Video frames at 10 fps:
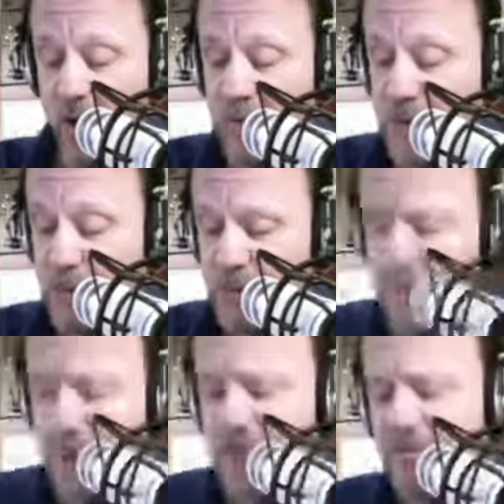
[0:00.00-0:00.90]
on the Kovacs
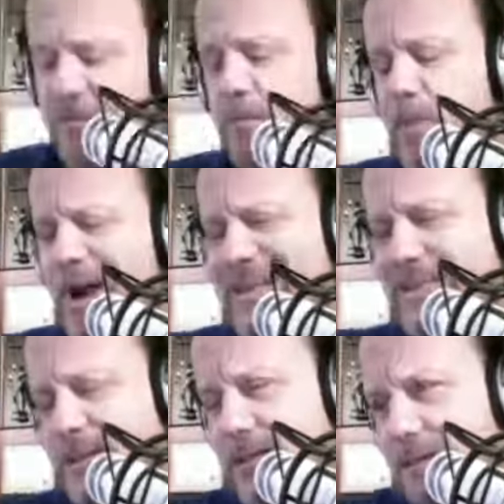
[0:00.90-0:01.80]
Perspective,
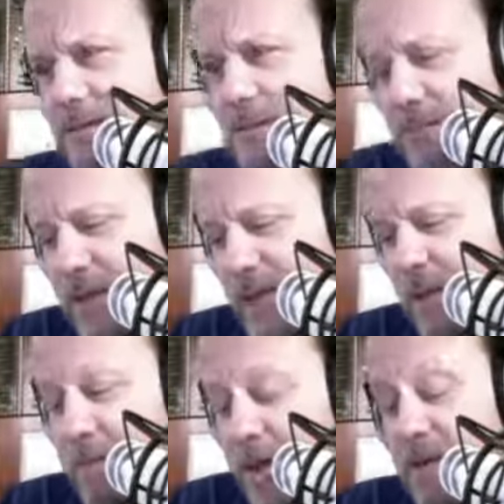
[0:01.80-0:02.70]
but,
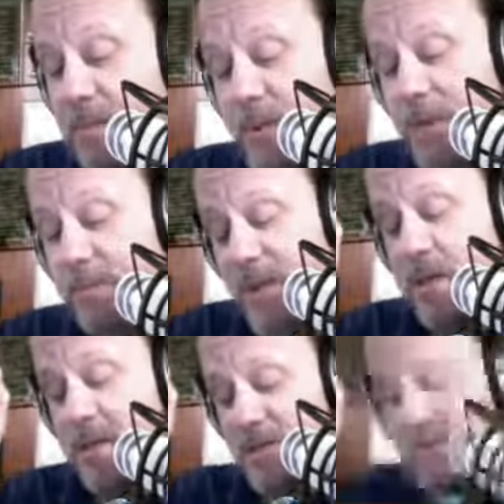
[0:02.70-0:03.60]

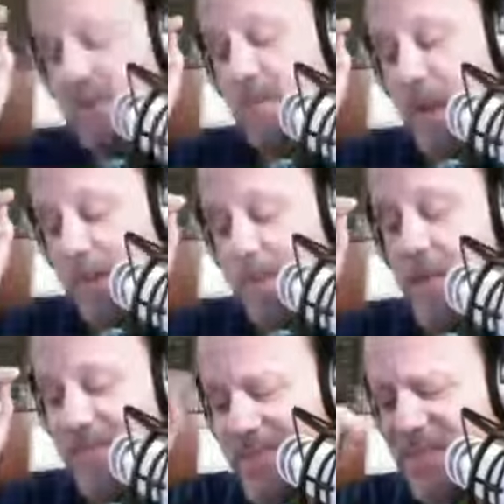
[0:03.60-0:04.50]
this is a big but.